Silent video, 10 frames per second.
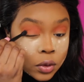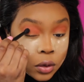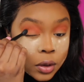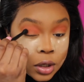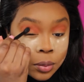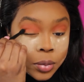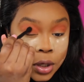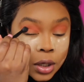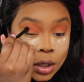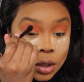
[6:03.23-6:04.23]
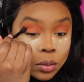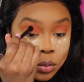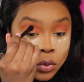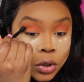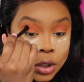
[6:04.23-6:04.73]
Flow, and I'm putting it
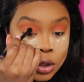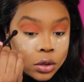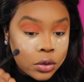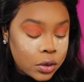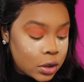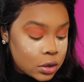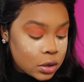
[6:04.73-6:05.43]
more in the crease.